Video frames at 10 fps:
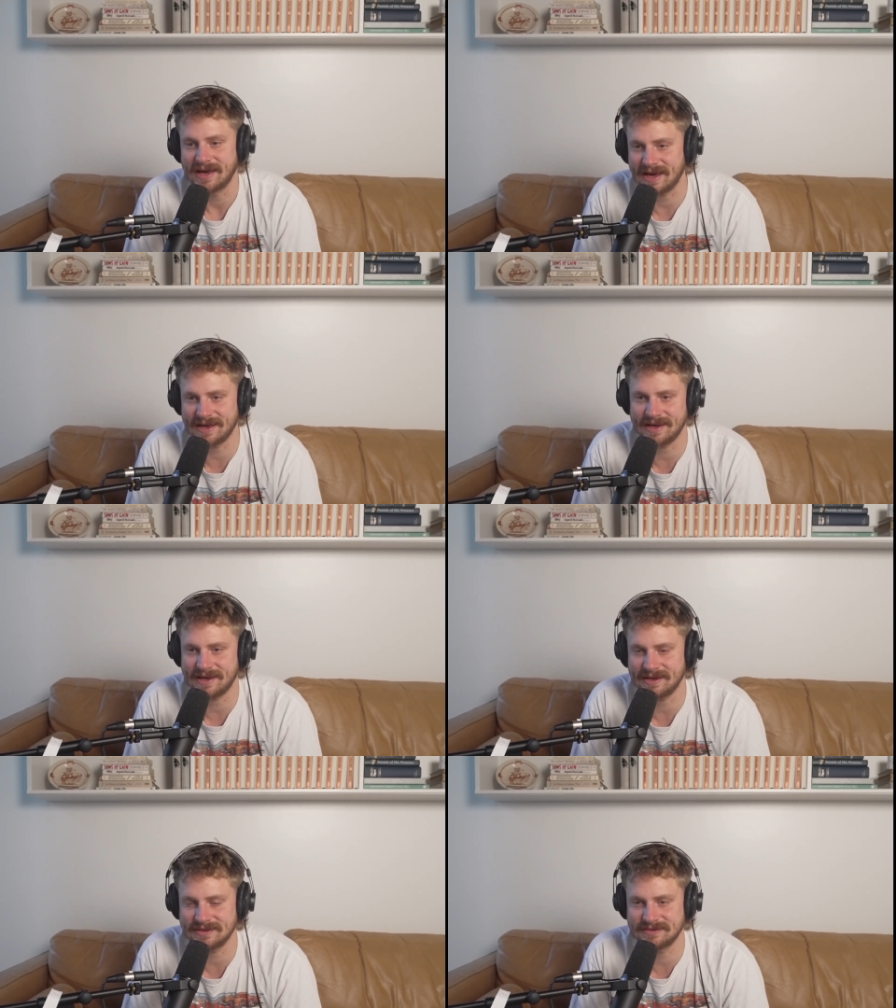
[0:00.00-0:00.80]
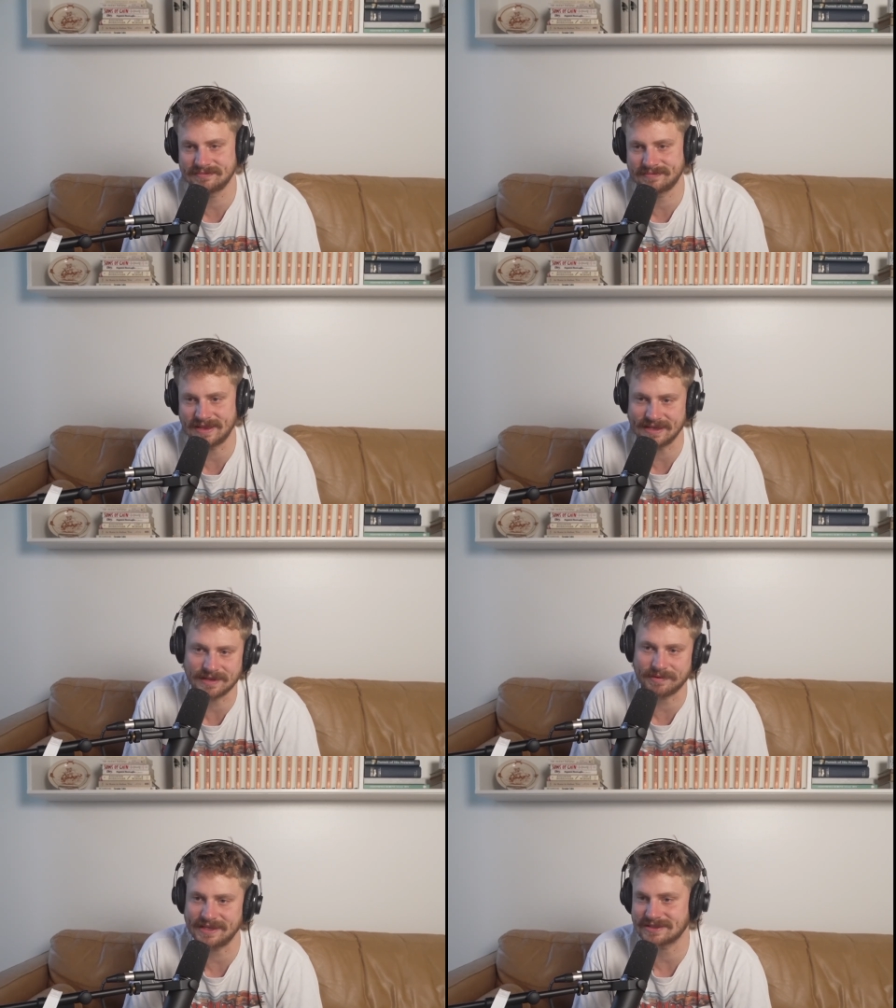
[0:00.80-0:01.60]
And then
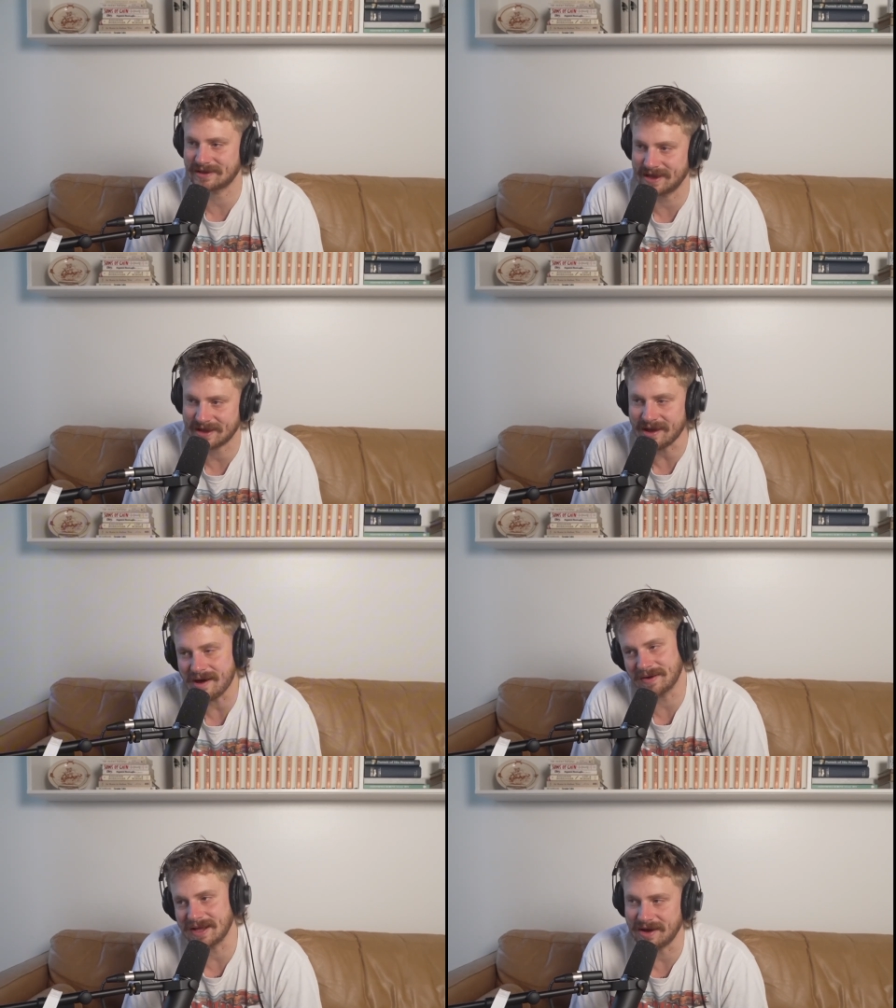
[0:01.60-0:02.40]
the police are like, oh,